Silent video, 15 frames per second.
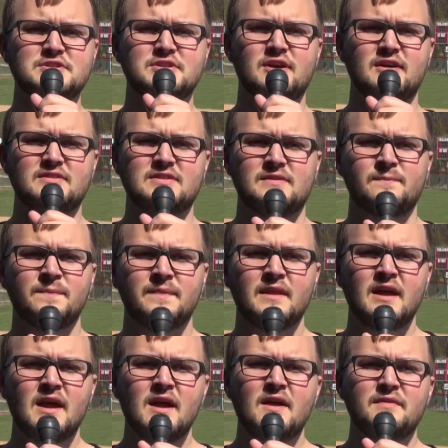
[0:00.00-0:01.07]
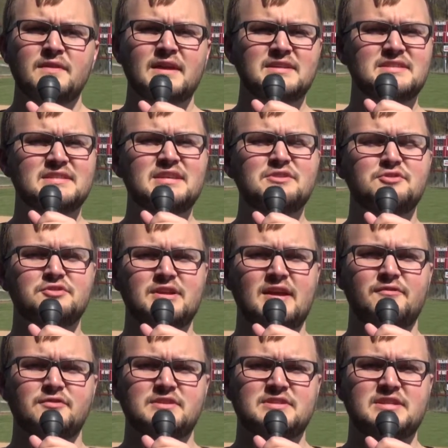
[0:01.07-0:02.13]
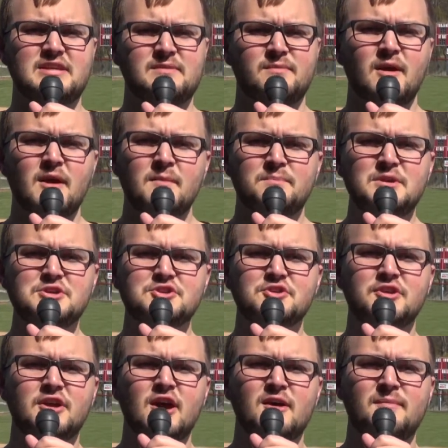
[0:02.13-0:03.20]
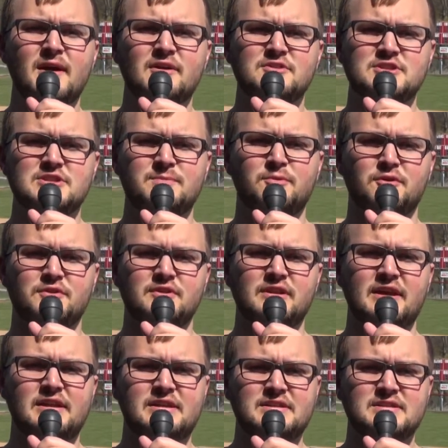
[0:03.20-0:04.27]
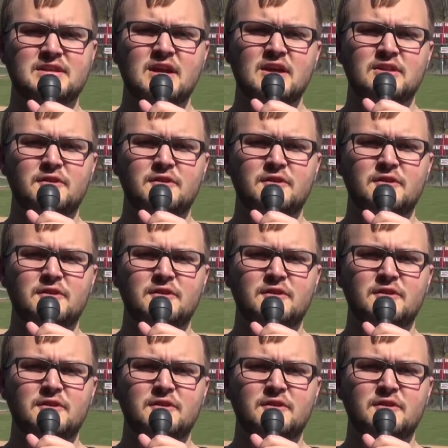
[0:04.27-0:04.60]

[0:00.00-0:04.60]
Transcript: Stockton that is senior day for the team, be sure to come out and support the ladies.